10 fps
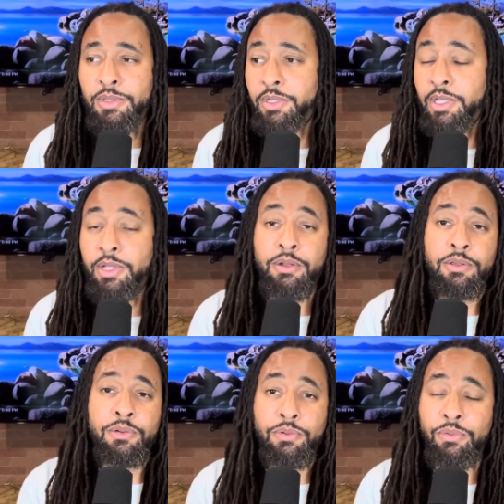to hear
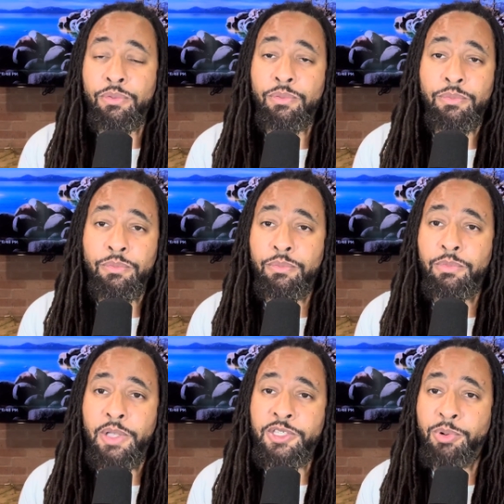you
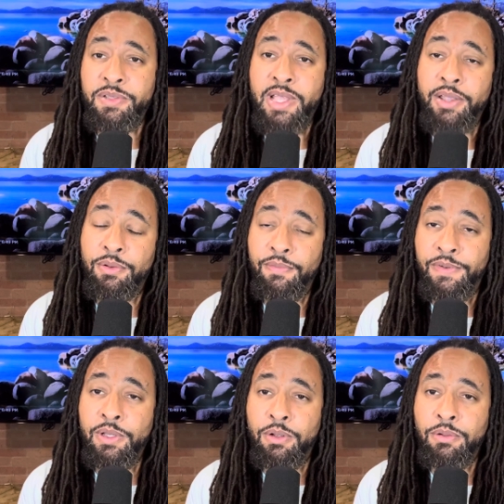express how you
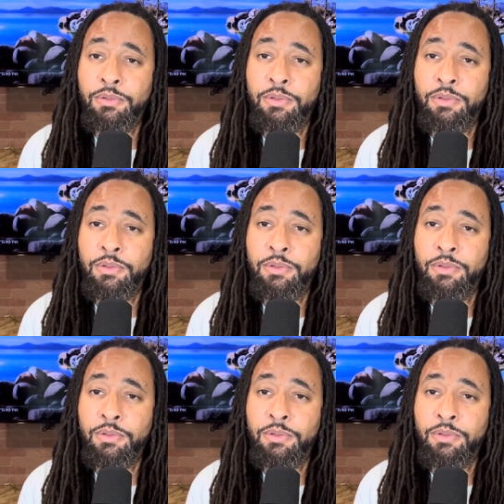feel.